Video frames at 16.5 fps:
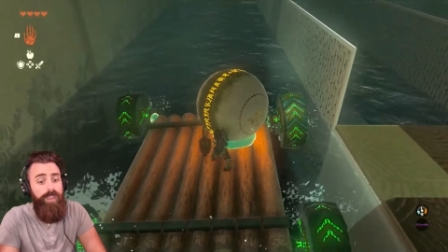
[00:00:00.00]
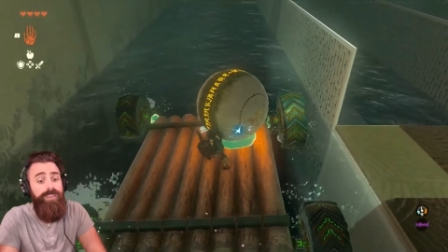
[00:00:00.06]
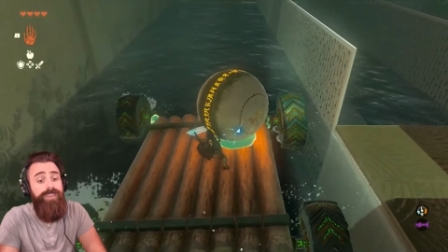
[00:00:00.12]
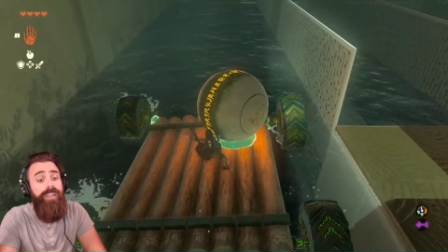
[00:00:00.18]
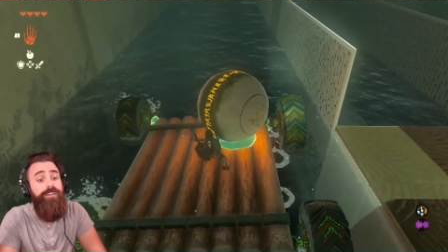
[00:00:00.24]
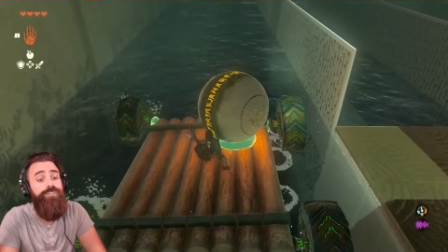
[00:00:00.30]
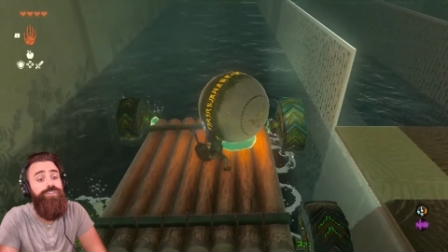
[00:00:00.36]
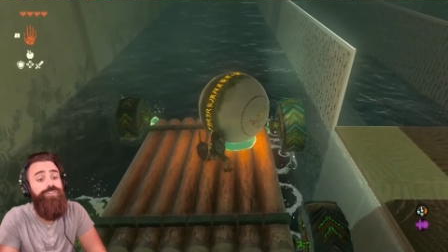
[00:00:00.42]

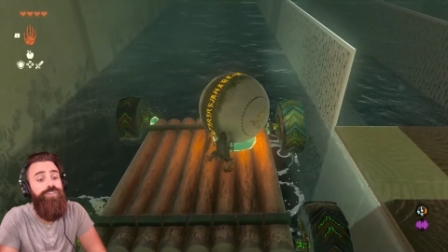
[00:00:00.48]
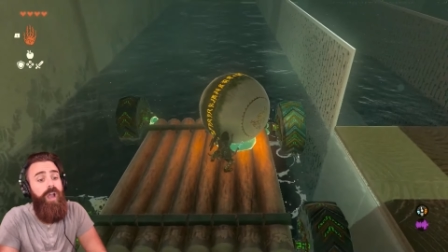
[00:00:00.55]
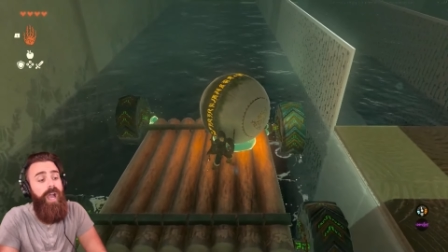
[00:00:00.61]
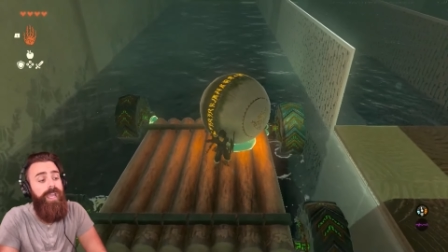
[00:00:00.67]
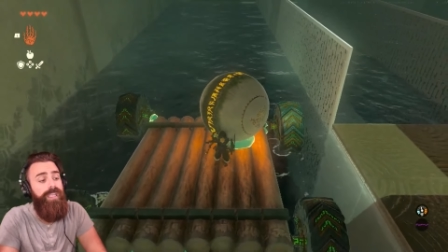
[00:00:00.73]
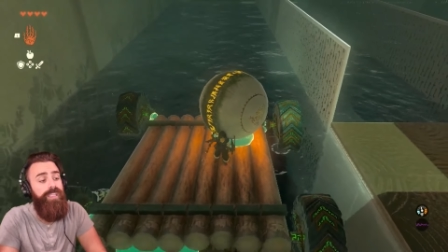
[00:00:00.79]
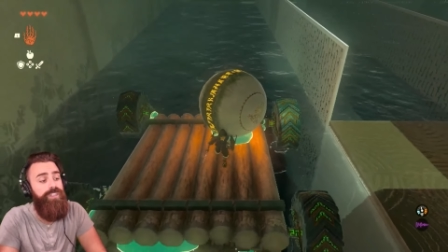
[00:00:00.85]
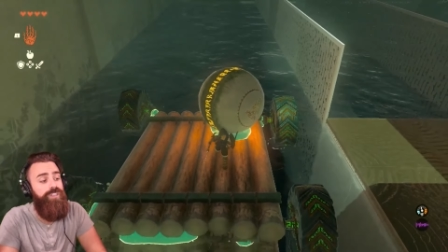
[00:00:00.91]
They're
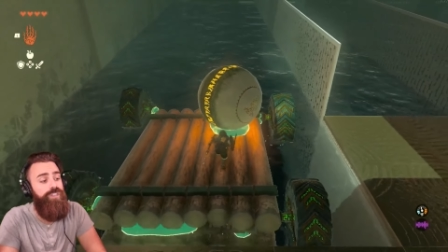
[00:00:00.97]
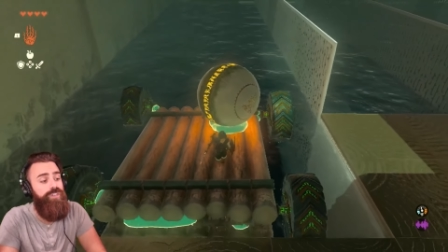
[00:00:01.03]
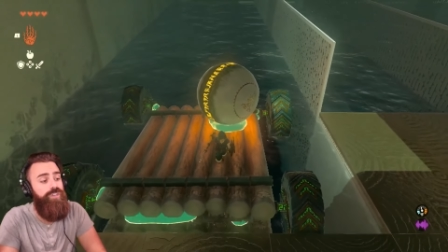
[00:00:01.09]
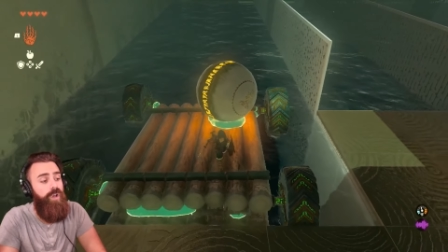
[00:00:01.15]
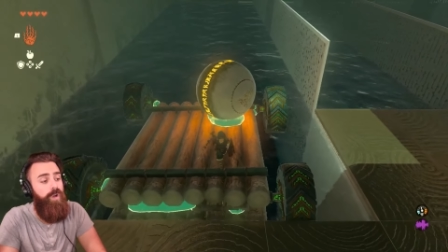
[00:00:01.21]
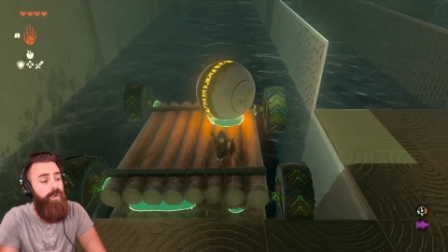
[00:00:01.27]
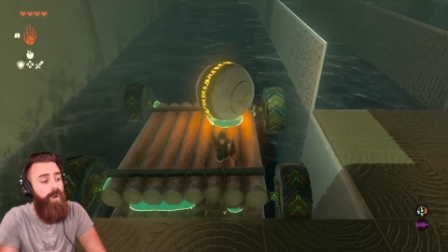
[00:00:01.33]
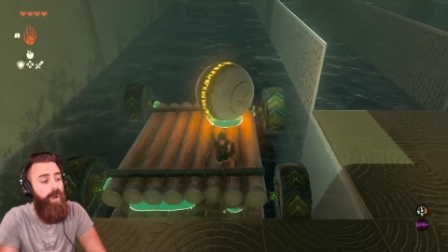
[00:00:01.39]
trying
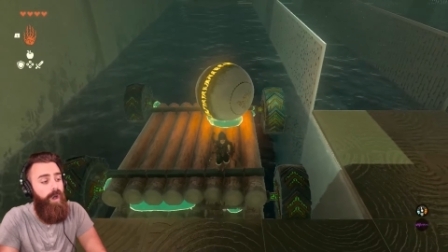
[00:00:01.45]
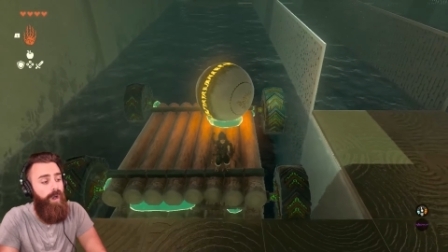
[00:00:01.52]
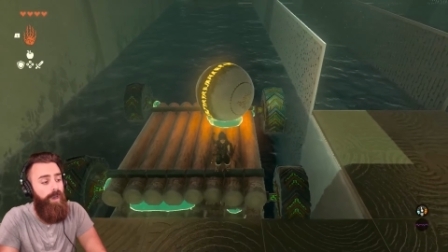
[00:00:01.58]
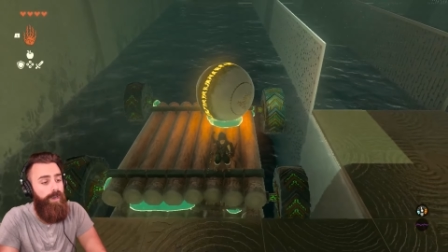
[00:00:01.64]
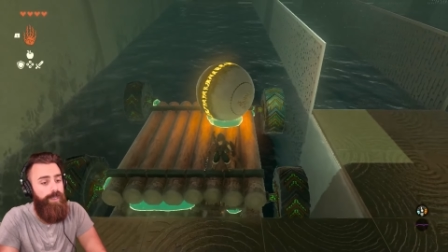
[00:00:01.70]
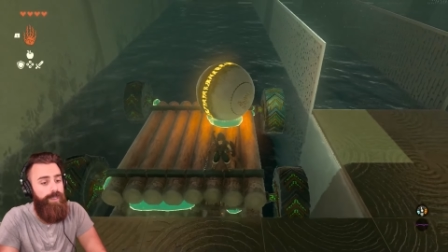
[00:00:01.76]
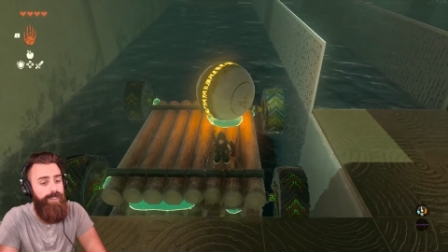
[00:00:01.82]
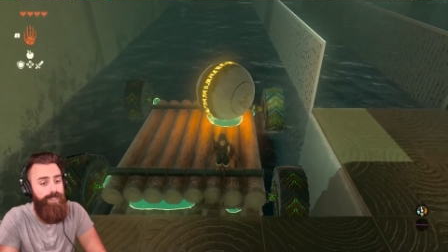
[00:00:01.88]
so
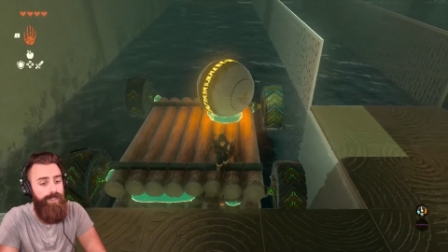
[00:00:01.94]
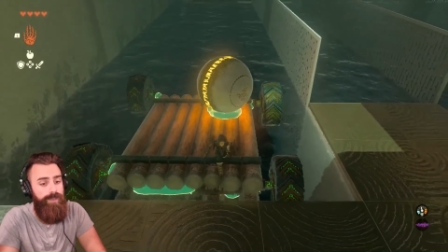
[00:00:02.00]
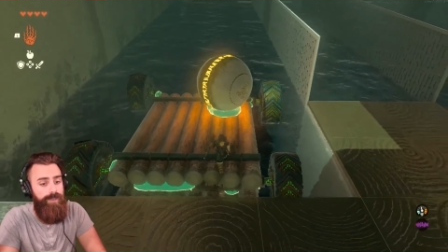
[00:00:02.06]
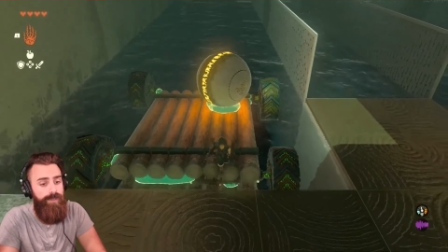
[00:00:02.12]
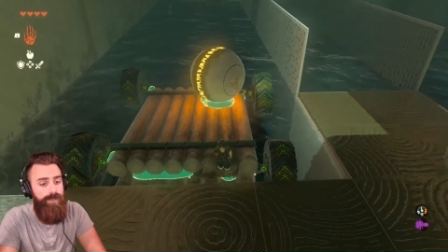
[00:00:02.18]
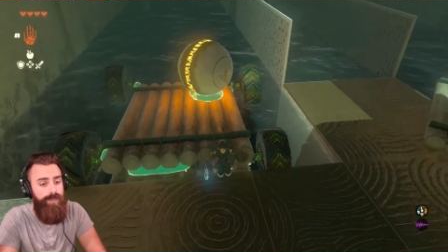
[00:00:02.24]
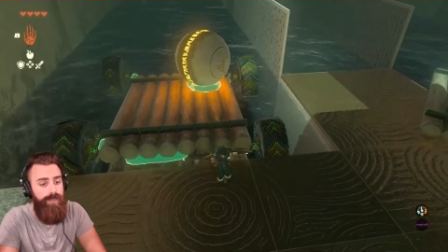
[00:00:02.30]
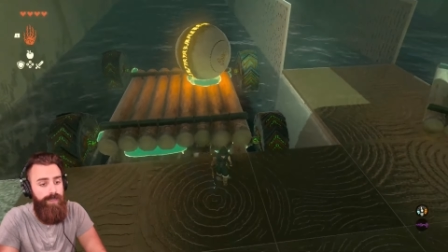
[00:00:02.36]
hard,
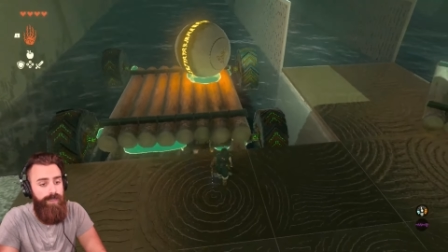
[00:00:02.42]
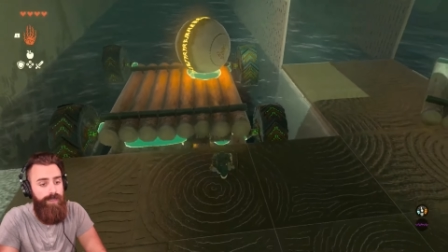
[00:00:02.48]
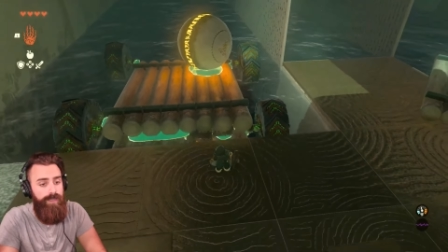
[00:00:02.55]
dude.